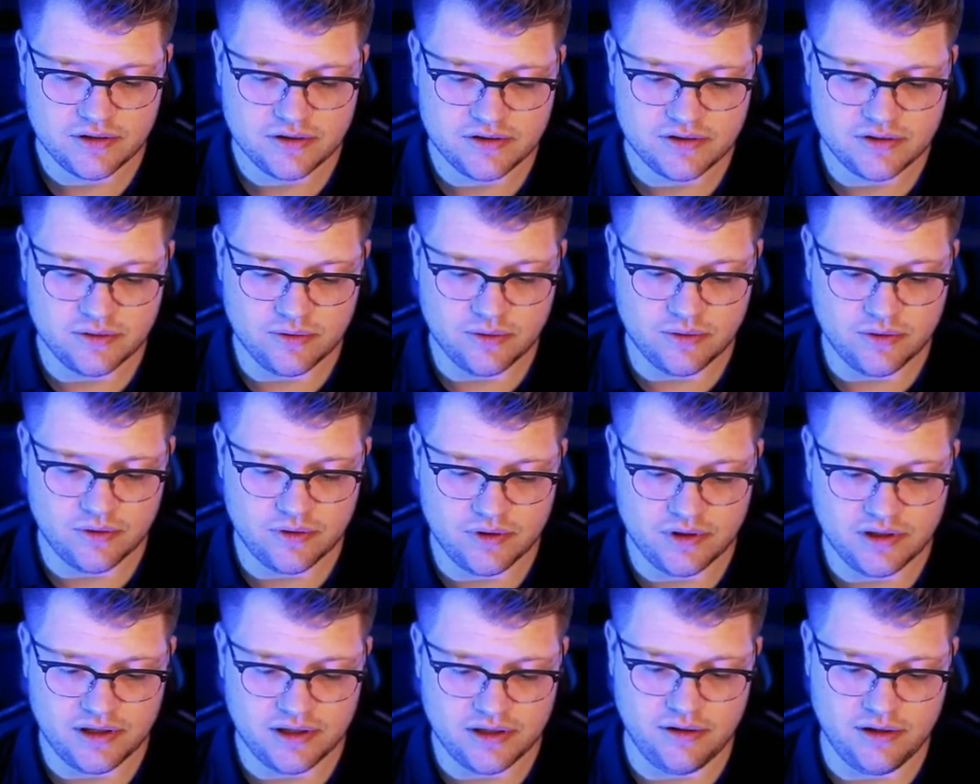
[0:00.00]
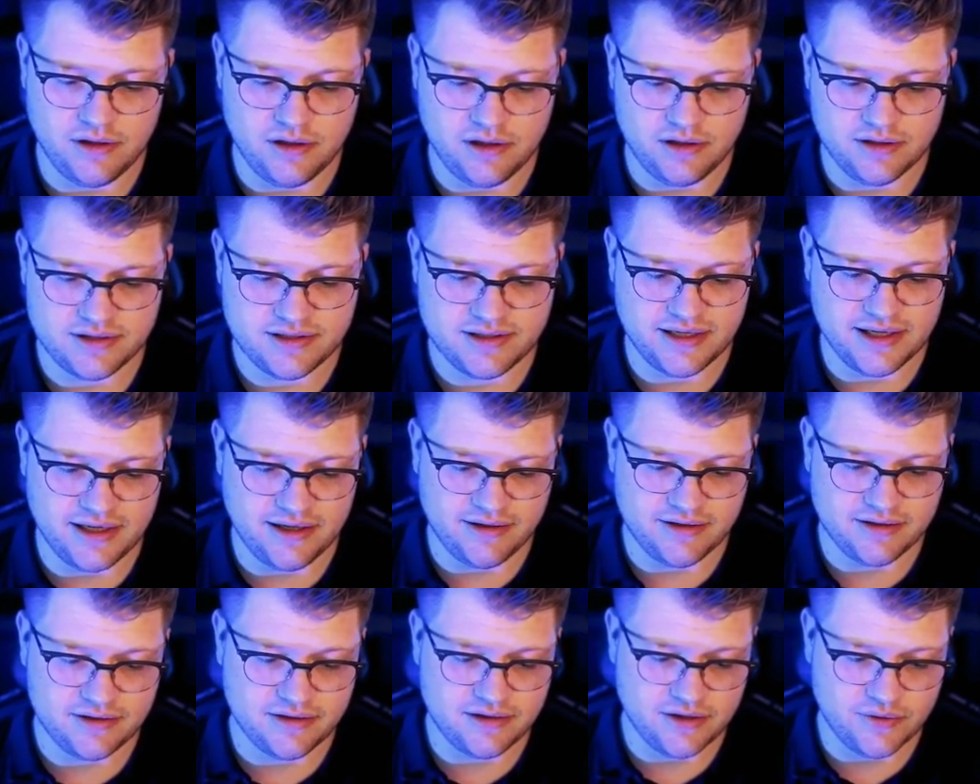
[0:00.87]
So the
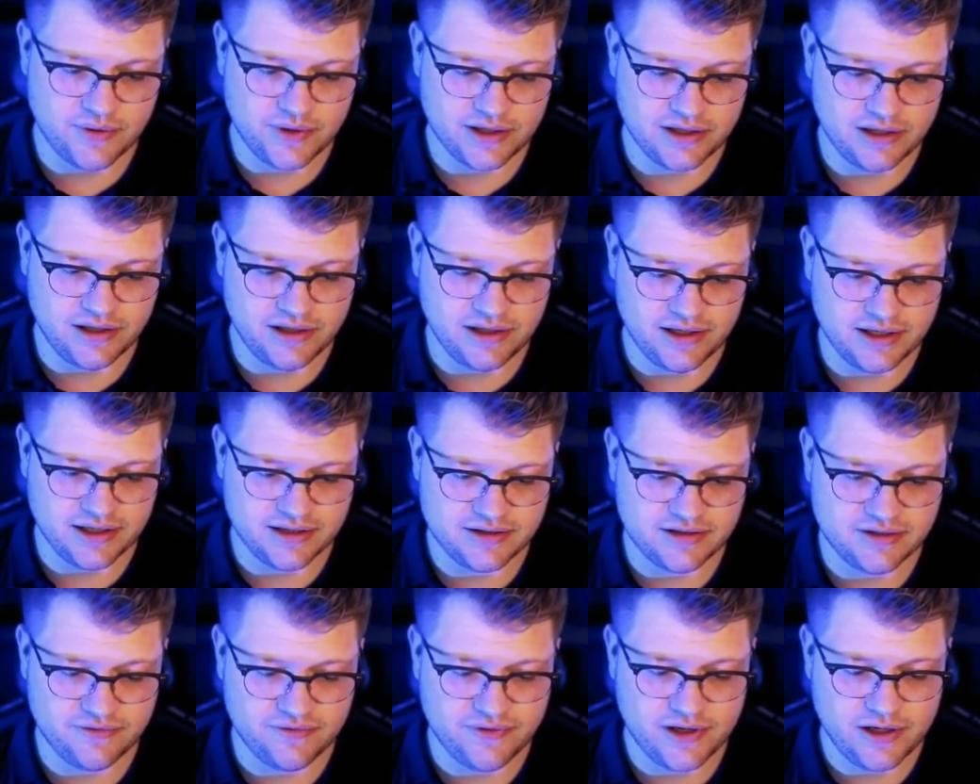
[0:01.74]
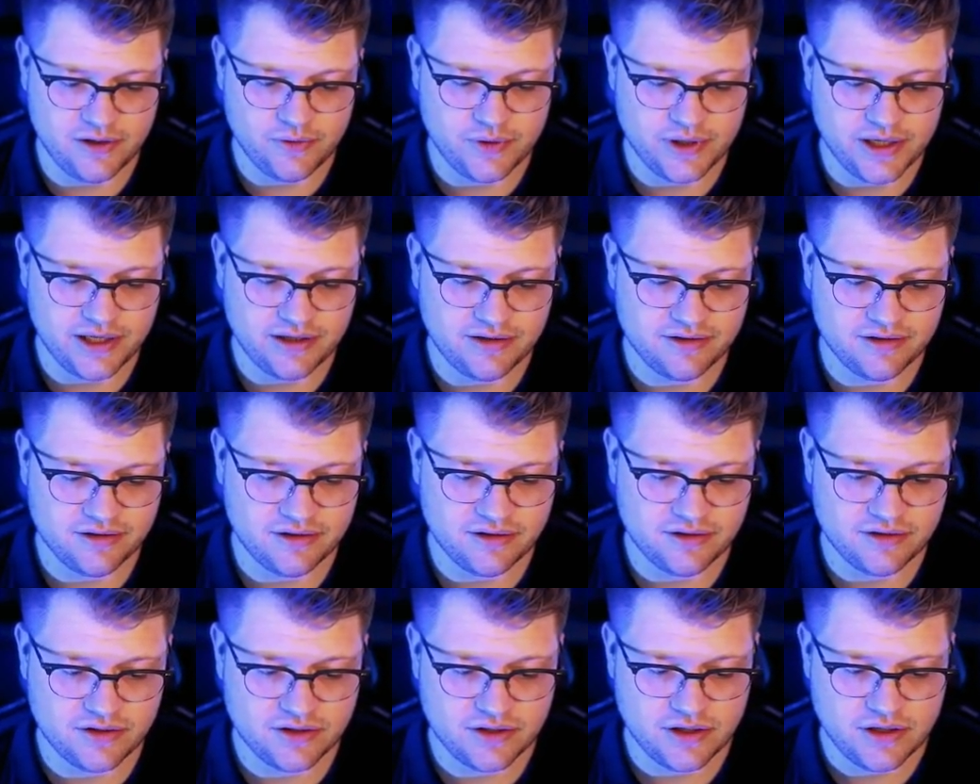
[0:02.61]
state directly gets
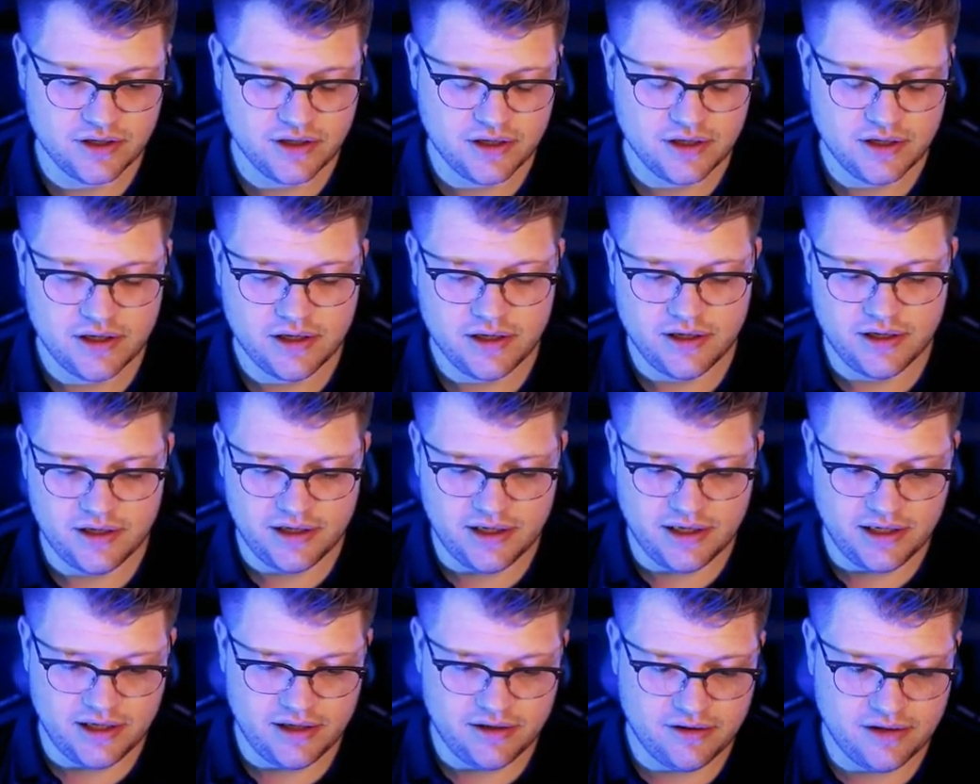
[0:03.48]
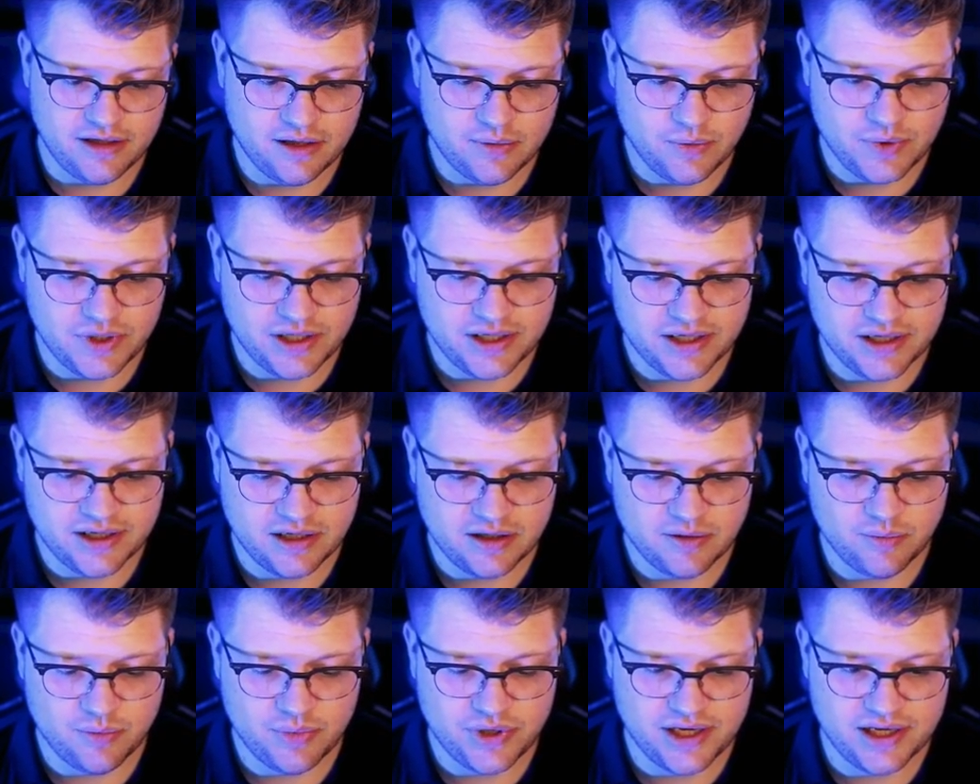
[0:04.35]
evaluated, and then we
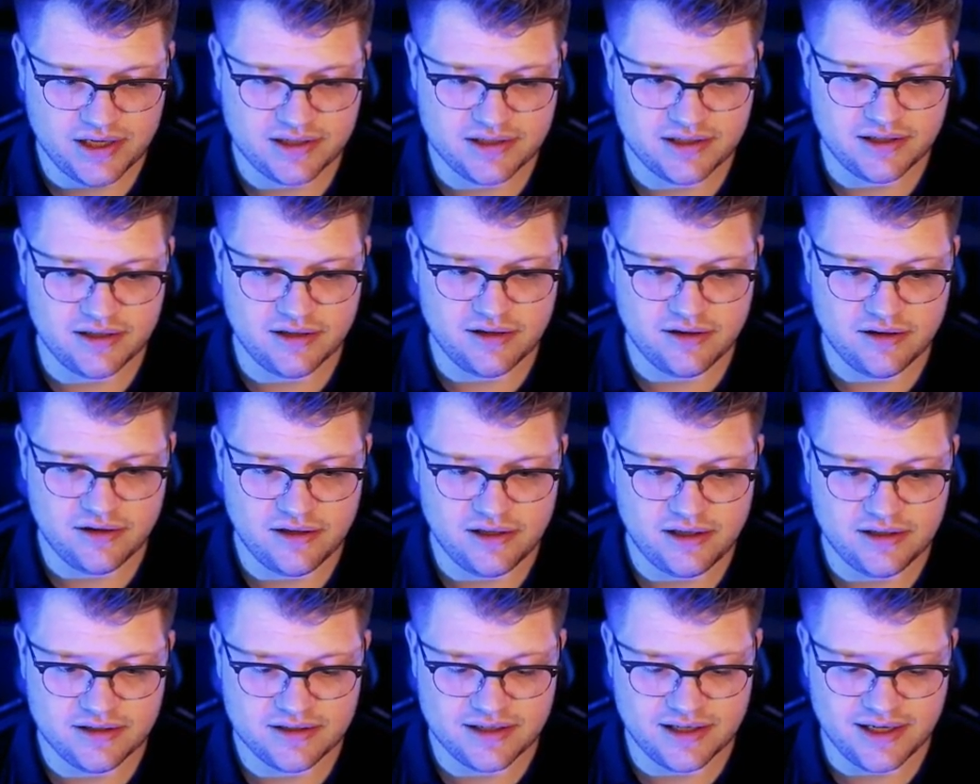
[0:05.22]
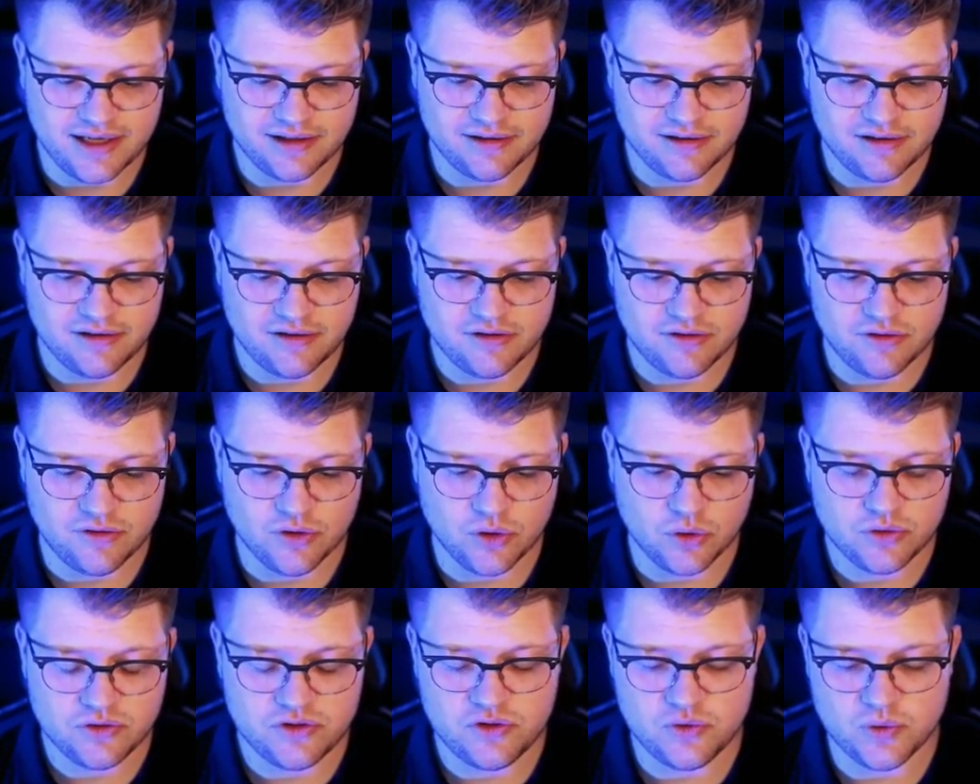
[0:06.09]
can pass in the selected
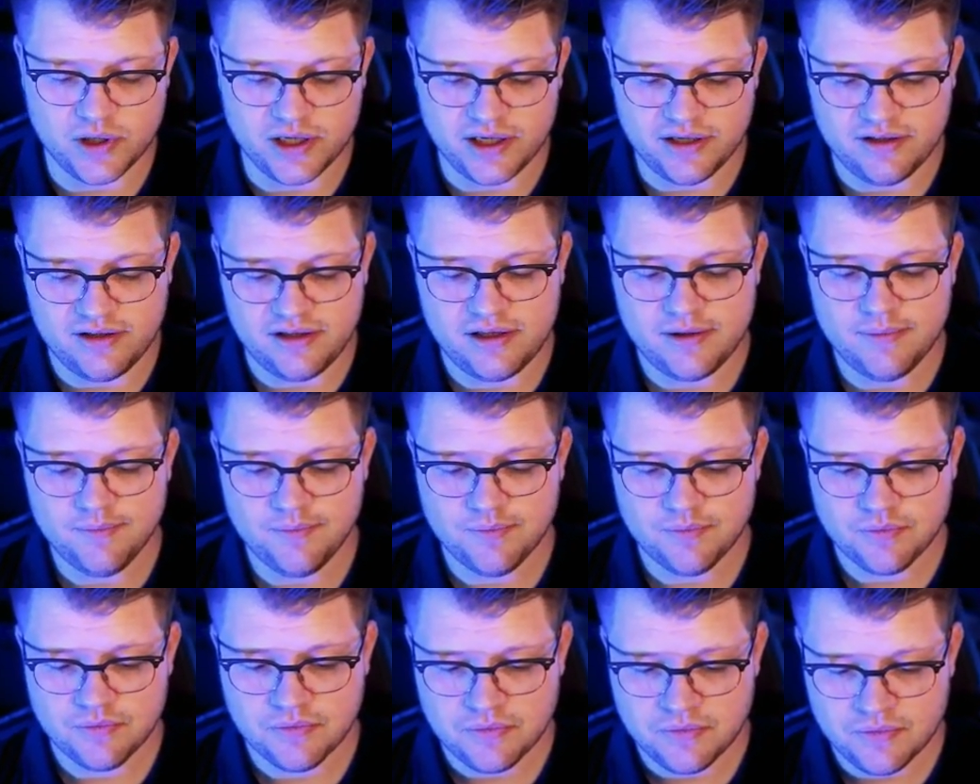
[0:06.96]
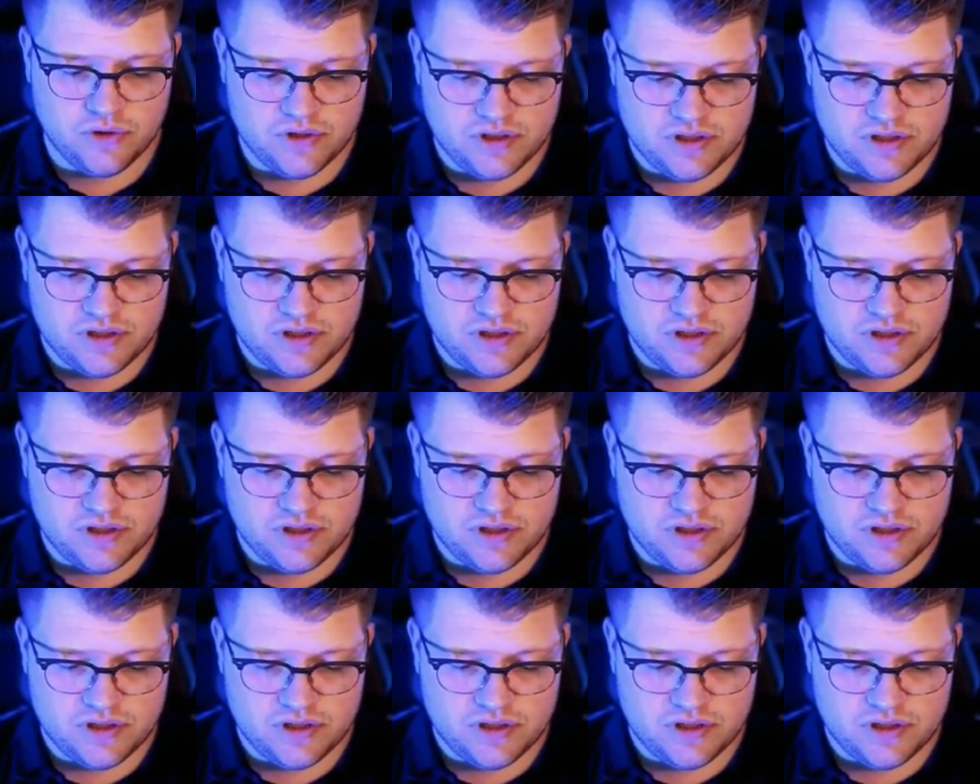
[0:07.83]
node UID. Of